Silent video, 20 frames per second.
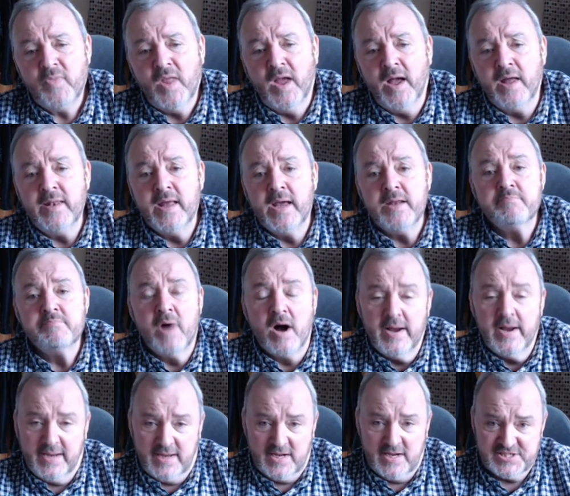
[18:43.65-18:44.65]
And then
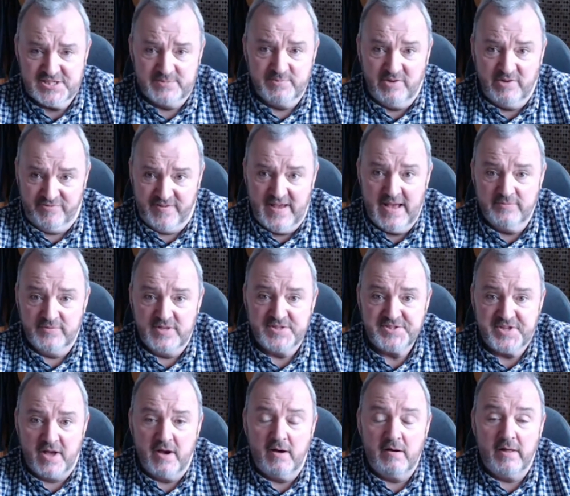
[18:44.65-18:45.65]
my customer found this
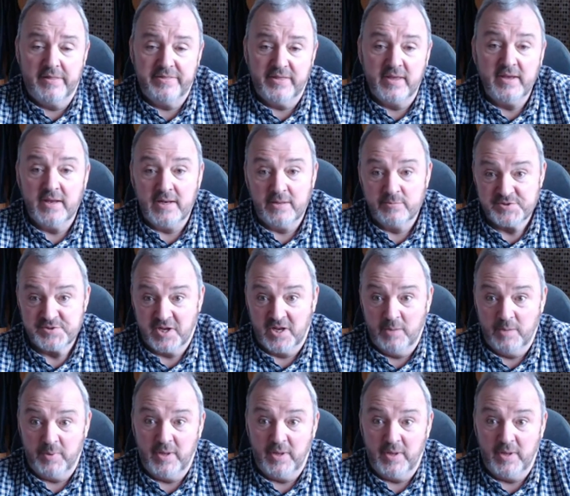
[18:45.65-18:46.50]
car thinking it was going to